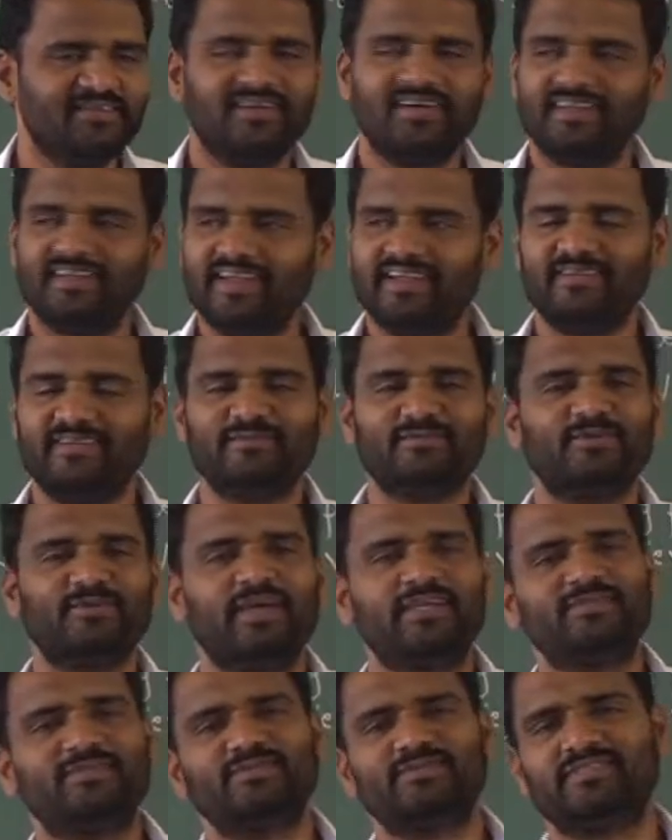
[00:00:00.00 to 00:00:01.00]
Right. So
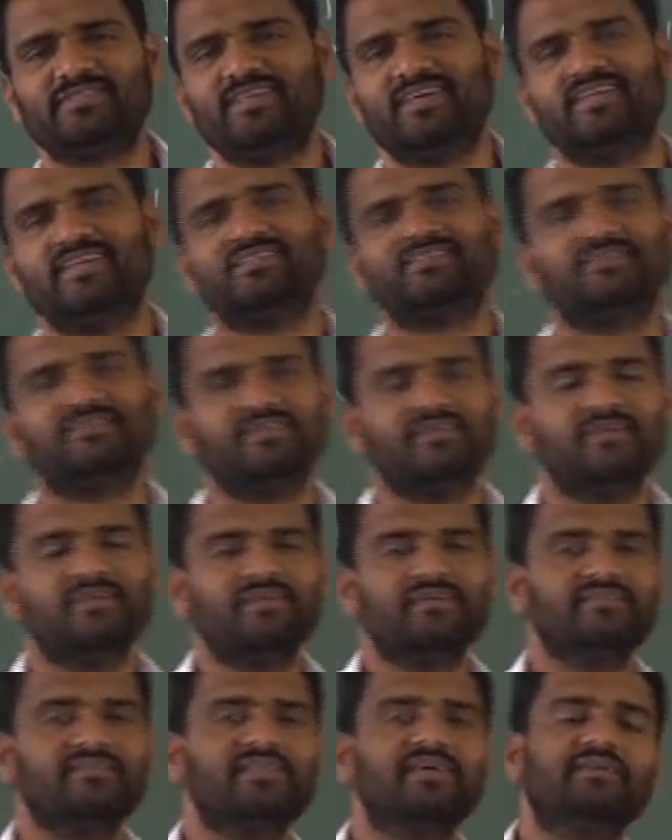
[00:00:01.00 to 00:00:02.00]
isosters,
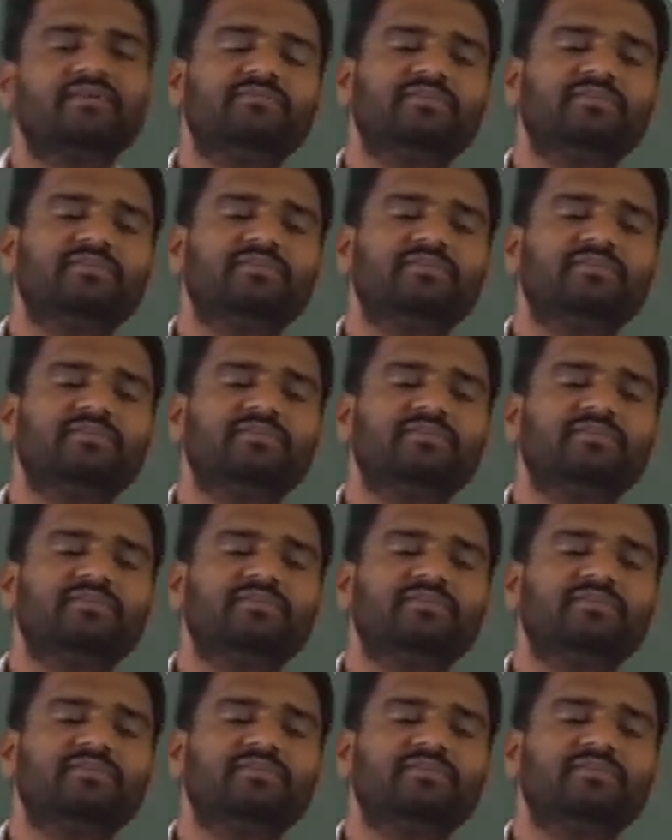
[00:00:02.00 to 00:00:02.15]
they are,